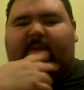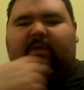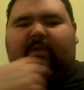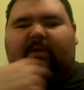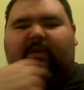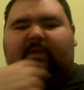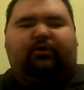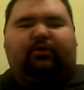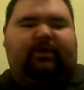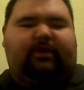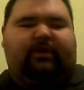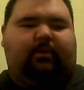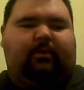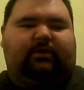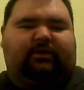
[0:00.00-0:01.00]
So she
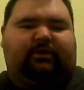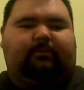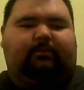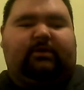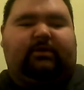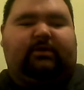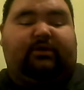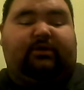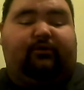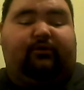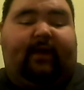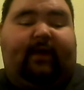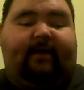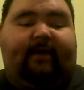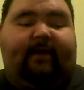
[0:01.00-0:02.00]

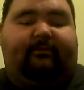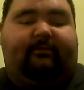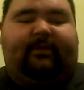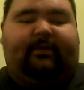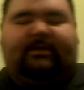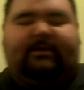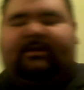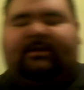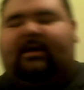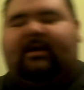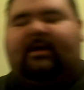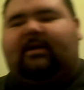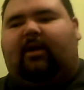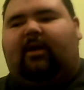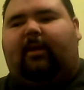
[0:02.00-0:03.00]
survived this
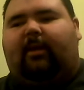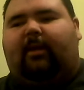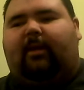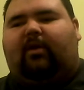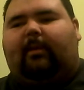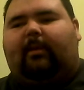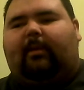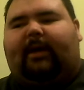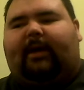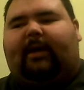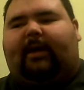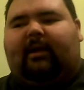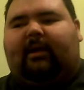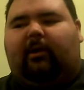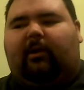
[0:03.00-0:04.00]
Terminator coming back to
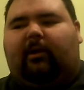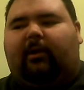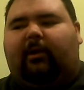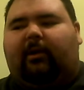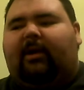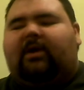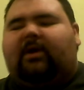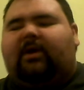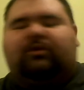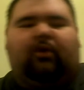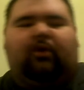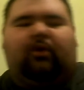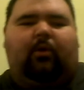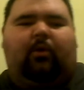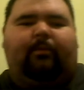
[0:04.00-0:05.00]
kill her.
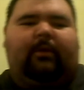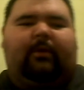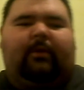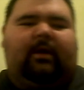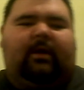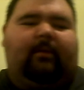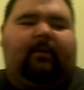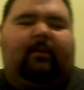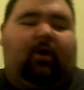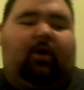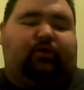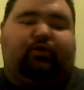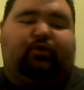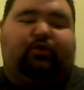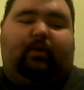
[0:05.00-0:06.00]
So, but
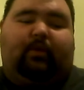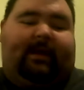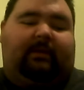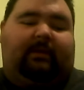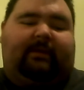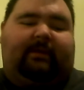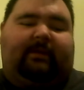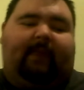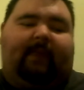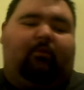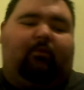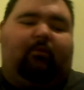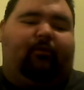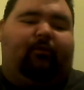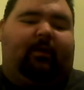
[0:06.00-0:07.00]
also killed in that
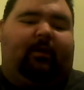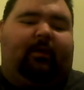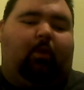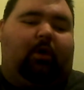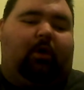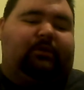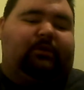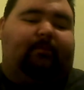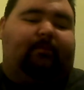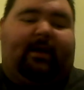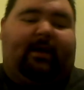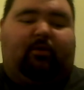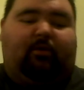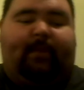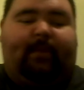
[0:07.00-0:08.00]
movie was Michael
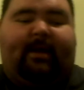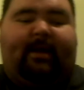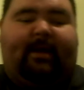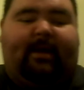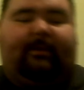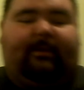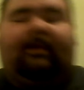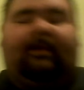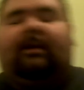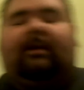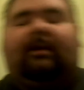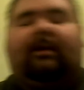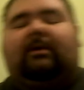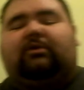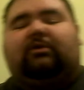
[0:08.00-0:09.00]
Behan.
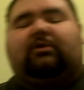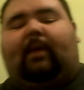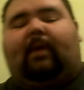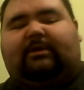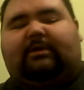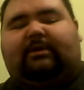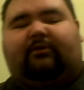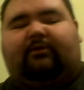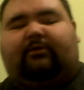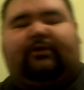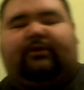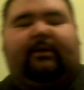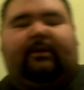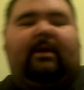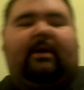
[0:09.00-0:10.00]
So that was
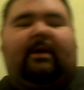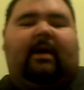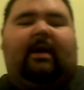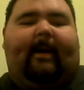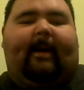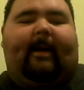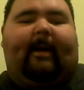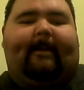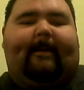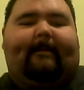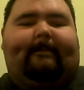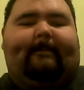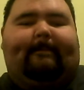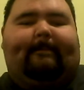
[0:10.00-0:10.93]
interesting. A